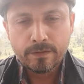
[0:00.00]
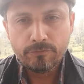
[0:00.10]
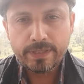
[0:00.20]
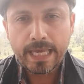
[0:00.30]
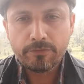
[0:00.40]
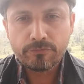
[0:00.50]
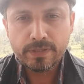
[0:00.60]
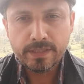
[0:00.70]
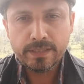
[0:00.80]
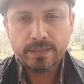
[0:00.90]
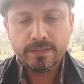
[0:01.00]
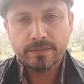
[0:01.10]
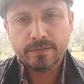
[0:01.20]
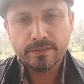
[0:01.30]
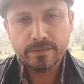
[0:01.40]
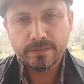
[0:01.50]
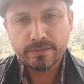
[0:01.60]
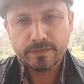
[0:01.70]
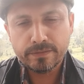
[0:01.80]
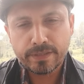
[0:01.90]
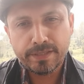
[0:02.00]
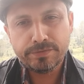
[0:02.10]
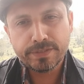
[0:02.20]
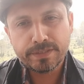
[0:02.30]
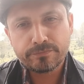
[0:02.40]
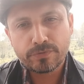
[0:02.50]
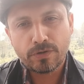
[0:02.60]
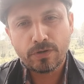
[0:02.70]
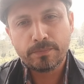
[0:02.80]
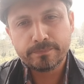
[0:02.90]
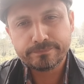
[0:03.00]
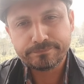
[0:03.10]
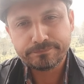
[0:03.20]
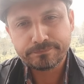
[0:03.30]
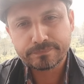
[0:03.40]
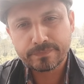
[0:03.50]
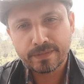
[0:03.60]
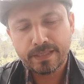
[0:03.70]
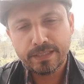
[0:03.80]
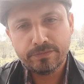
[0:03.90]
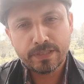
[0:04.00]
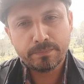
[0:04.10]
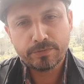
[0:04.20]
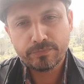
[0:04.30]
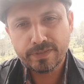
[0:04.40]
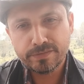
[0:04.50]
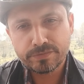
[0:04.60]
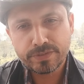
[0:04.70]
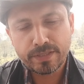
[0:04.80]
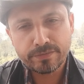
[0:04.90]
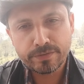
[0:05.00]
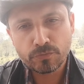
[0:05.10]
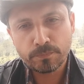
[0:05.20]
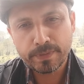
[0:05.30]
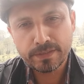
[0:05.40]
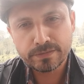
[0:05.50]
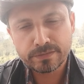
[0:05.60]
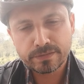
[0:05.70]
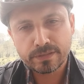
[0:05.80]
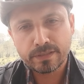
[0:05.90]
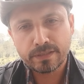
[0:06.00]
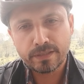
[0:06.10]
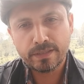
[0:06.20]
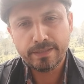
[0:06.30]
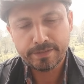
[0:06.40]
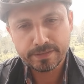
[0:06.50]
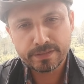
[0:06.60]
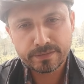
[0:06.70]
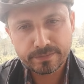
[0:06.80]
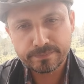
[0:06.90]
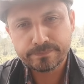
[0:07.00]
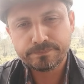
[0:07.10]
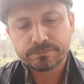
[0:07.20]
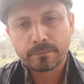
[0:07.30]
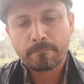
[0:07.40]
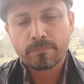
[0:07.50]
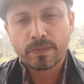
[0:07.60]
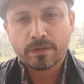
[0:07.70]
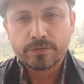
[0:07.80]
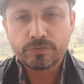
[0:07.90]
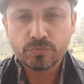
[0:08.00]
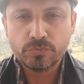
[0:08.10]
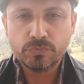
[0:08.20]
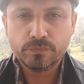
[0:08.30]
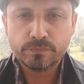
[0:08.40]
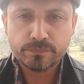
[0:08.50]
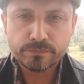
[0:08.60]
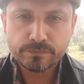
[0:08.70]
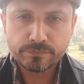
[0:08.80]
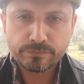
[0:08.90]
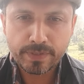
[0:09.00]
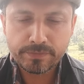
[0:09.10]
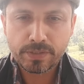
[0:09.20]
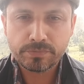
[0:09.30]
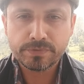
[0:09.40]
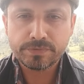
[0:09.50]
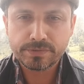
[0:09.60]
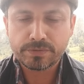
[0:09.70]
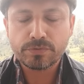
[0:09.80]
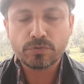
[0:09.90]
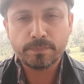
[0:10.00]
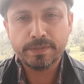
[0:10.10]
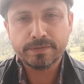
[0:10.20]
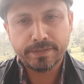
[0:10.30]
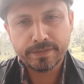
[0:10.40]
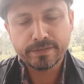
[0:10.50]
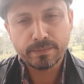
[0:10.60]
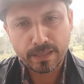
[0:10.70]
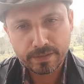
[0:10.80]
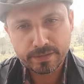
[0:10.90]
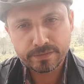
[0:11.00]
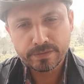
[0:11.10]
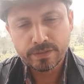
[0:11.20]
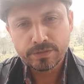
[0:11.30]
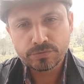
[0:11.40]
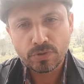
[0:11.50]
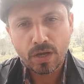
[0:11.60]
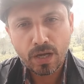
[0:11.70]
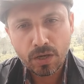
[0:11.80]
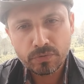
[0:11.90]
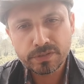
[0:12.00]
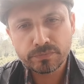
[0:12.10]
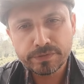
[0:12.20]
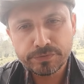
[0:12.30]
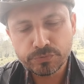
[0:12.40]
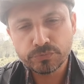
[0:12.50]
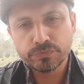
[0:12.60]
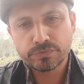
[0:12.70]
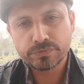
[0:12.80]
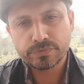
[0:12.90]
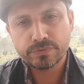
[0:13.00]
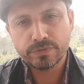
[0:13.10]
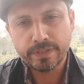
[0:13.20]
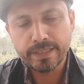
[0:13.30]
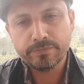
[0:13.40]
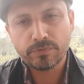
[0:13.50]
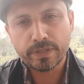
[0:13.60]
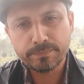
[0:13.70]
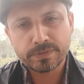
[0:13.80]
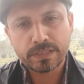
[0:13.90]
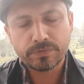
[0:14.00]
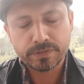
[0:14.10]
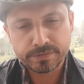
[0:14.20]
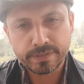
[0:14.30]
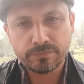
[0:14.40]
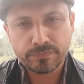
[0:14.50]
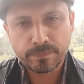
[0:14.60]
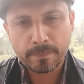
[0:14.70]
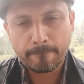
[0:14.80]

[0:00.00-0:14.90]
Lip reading: We have ghee ranging from anywhere between 300 rupees a liter to 5,000 6,000 rupees a liter in the market. So how does one choose ghee for himself or herself?